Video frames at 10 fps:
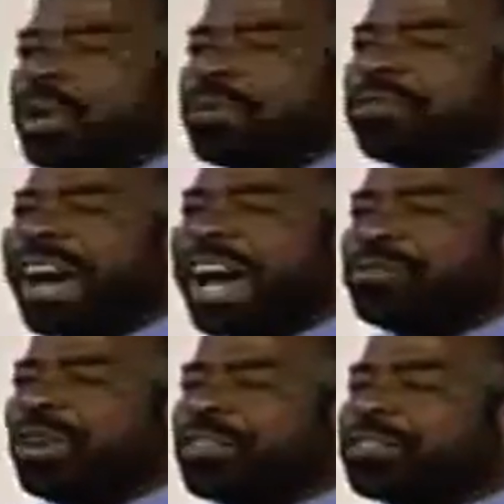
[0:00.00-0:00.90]

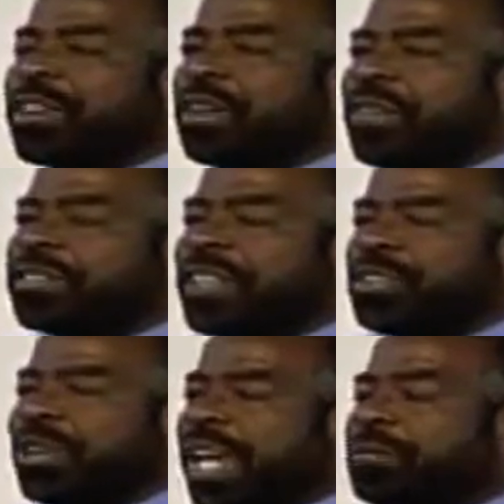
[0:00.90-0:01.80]
Provide more service
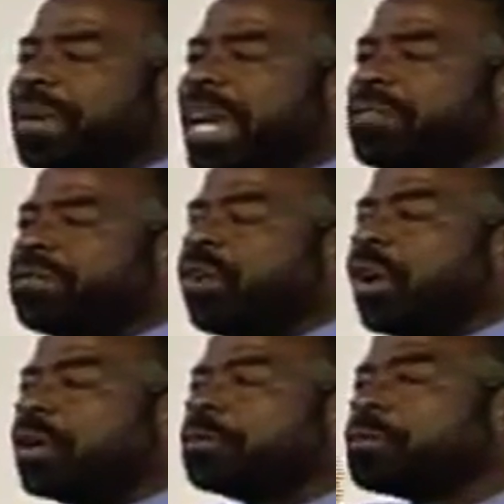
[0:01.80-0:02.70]
than you get paid
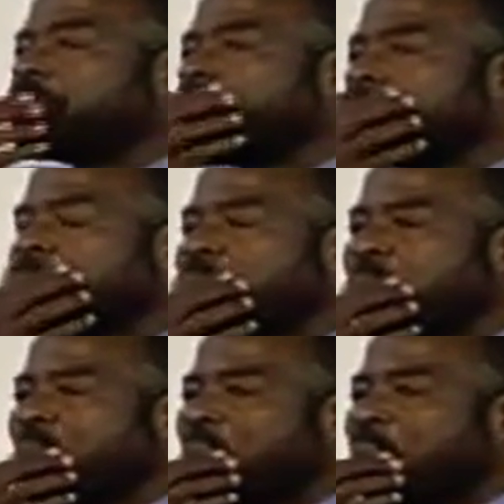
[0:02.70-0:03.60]
for.
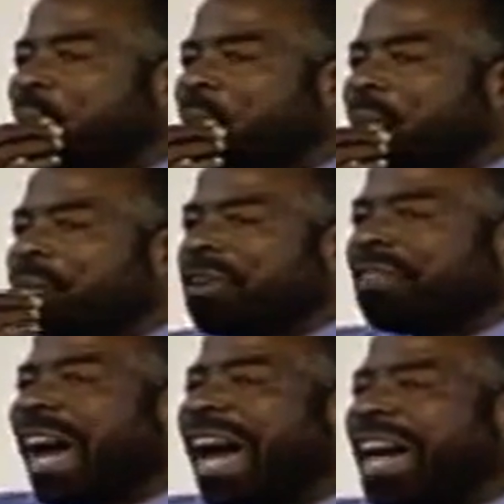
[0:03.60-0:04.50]

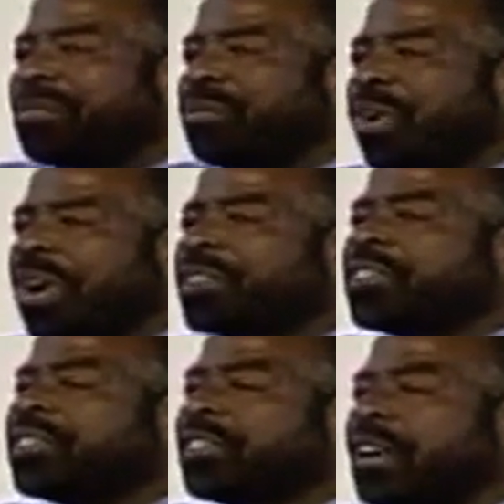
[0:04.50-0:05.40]
Provide more
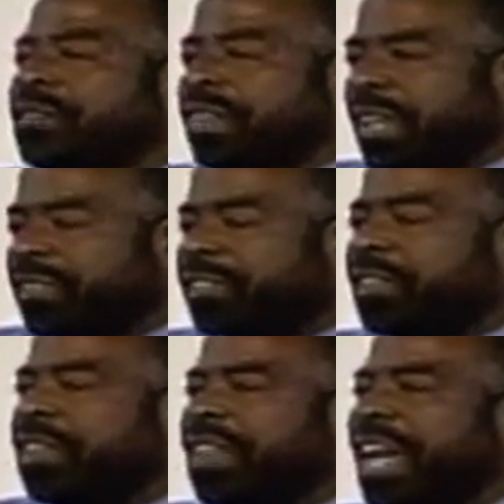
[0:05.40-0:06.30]
service
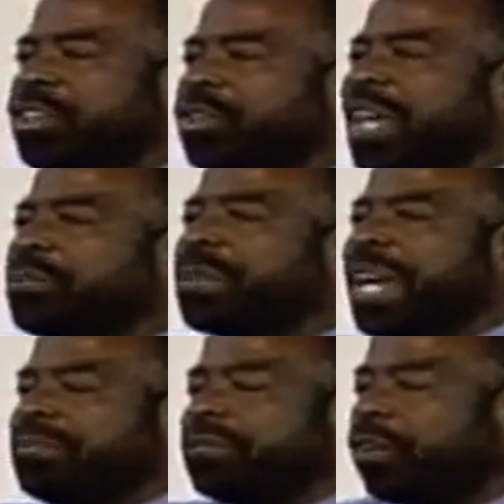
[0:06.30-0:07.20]
than you get
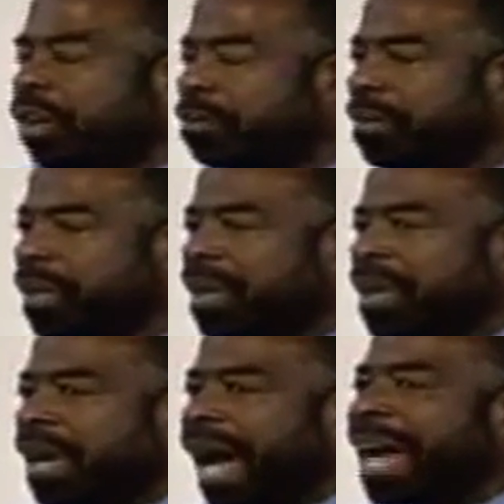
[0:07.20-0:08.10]
paid for.
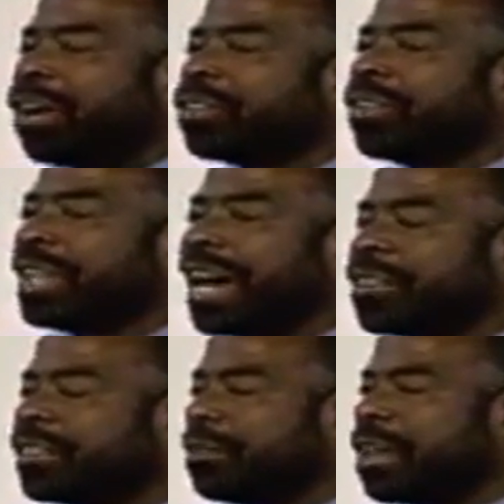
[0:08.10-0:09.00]
I go to a
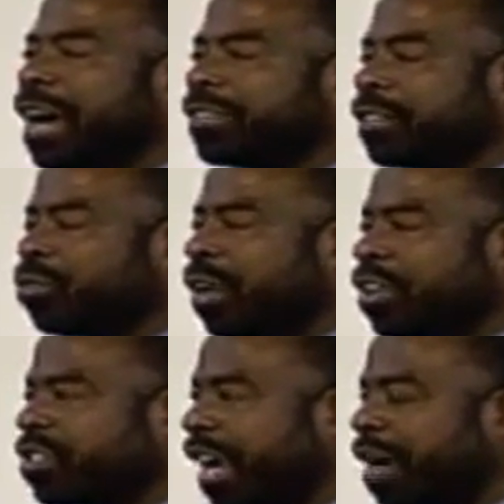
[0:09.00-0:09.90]
lot of seminars and
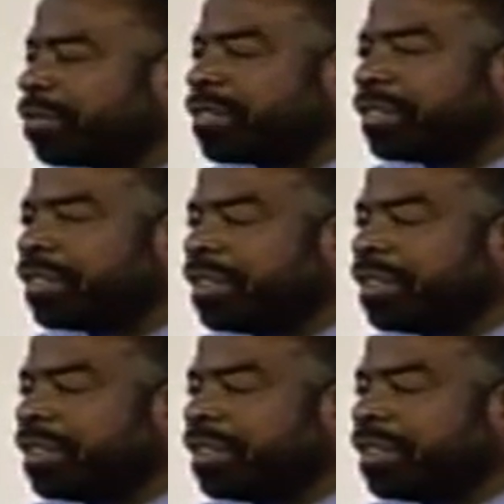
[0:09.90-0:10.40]
workshops.